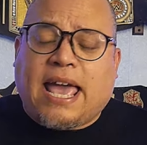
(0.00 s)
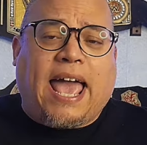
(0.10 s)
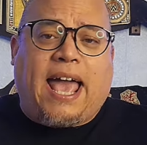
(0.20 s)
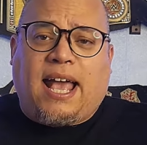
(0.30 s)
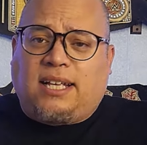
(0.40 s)

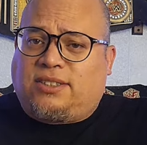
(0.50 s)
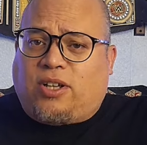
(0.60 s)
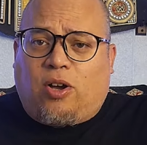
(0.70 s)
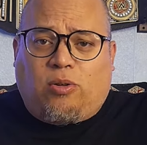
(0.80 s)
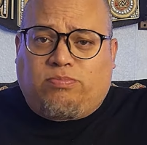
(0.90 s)
And
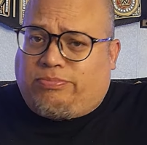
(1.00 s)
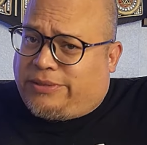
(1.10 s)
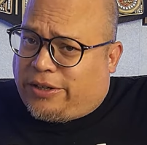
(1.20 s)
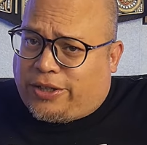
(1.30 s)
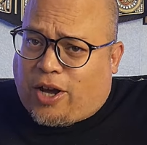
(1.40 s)
so
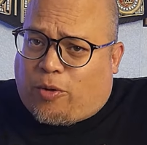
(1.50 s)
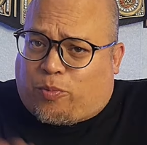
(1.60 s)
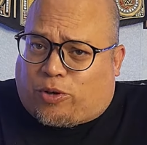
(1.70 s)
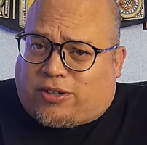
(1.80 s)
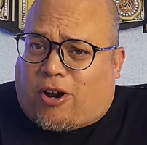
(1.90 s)
there you go.
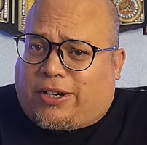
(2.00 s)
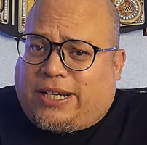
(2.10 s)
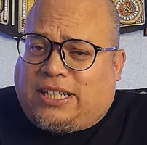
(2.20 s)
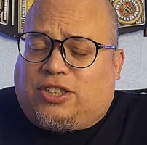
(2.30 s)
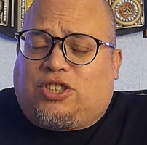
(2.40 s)
We're
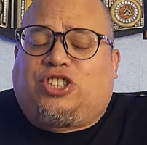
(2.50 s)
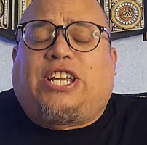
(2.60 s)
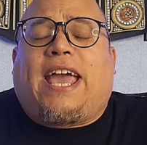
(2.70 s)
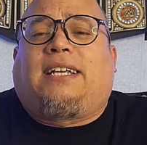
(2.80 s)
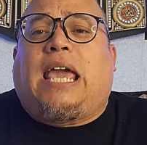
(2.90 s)
targeting
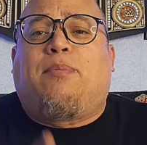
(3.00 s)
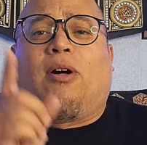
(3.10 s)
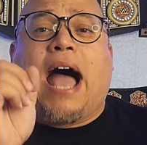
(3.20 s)
Chad Gable.